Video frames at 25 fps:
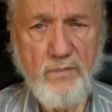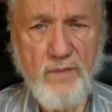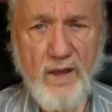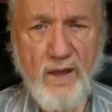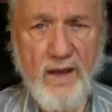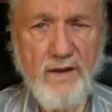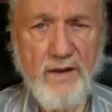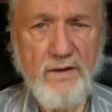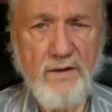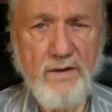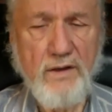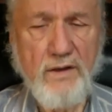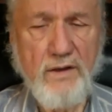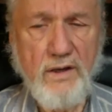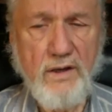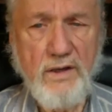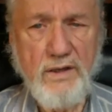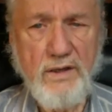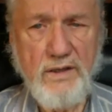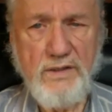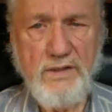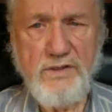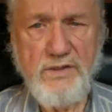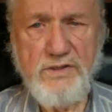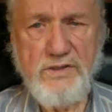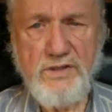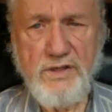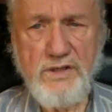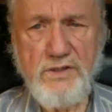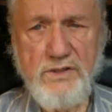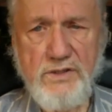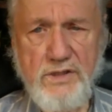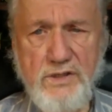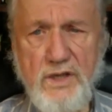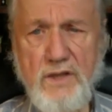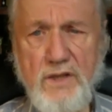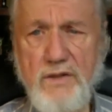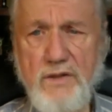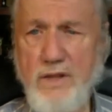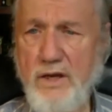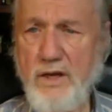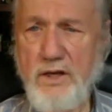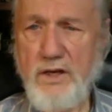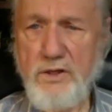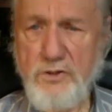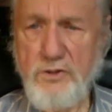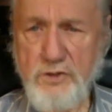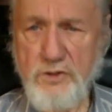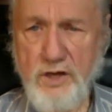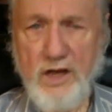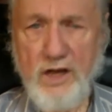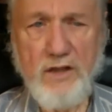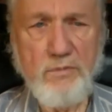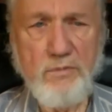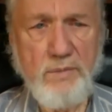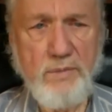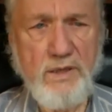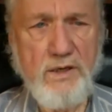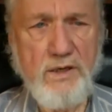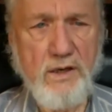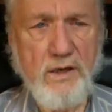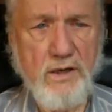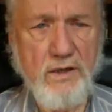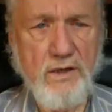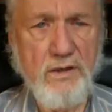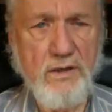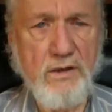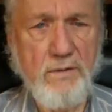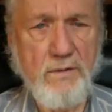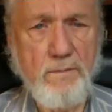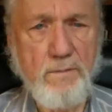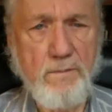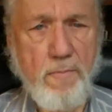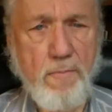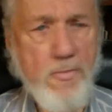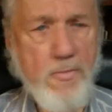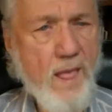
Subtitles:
and insisting that it shall be done